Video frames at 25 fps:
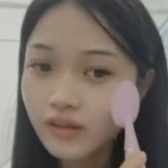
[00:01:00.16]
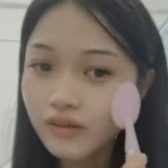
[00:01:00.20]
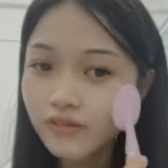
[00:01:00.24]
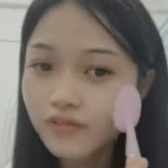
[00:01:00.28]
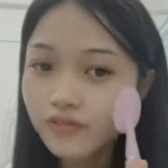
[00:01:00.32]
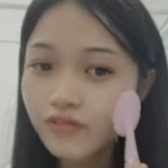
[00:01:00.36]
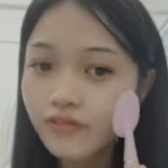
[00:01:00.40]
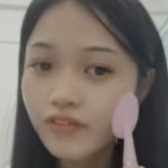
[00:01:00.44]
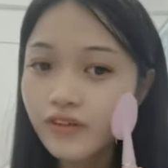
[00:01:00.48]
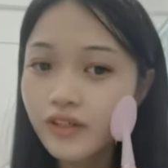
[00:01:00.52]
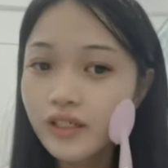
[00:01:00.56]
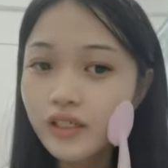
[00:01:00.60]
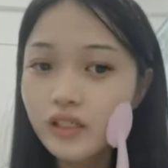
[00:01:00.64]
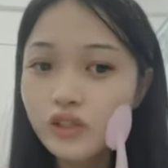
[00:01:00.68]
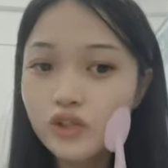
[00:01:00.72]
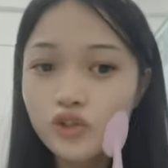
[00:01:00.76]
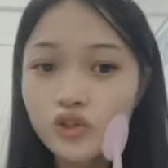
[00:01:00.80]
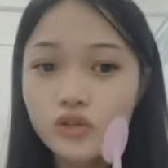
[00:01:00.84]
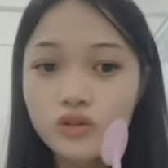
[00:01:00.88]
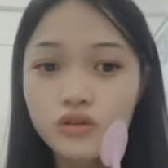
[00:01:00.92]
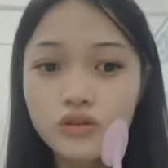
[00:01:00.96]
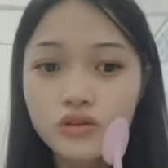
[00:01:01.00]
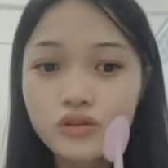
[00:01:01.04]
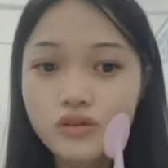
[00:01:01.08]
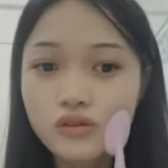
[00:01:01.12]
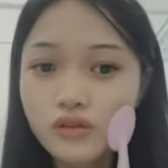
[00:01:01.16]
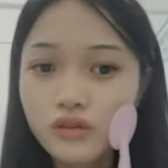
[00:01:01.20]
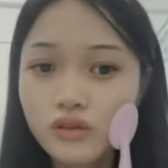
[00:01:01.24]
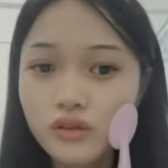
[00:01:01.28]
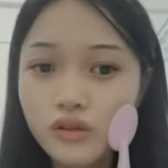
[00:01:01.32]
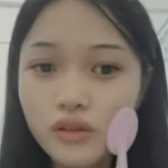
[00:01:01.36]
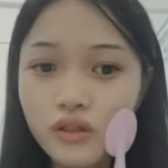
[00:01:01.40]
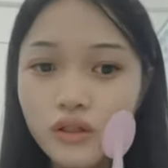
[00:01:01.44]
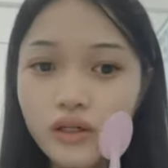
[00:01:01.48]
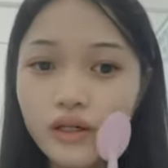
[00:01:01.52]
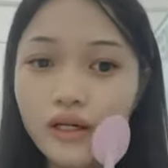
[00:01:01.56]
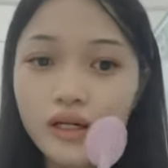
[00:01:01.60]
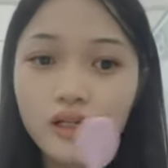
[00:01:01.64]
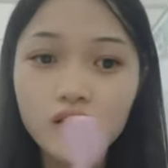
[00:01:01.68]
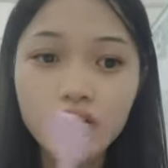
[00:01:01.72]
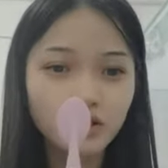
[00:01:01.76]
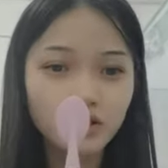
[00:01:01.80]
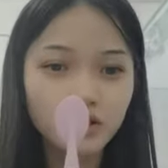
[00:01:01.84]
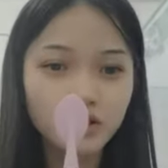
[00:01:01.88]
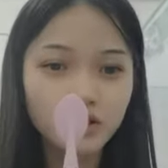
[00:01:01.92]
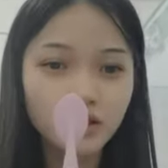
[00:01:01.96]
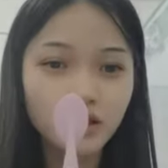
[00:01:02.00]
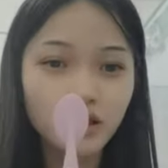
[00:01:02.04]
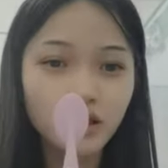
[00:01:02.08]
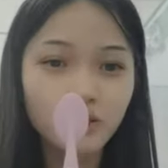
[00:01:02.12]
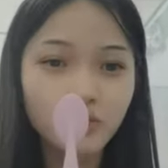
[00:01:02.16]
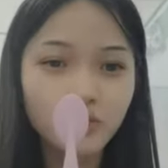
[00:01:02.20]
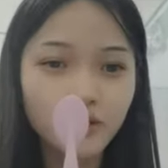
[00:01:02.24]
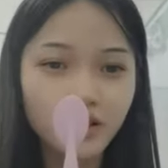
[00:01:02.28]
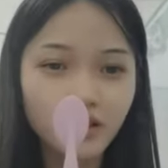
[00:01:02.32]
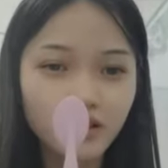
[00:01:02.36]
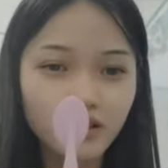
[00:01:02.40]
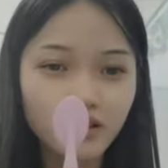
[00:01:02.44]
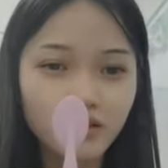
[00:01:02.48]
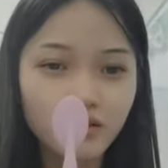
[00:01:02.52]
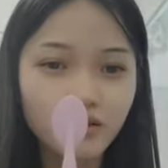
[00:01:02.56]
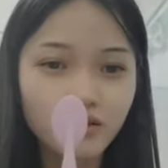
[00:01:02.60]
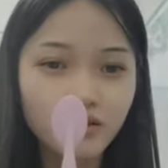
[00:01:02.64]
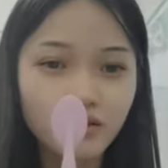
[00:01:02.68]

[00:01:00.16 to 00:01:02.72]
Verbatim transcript: finished and stop it.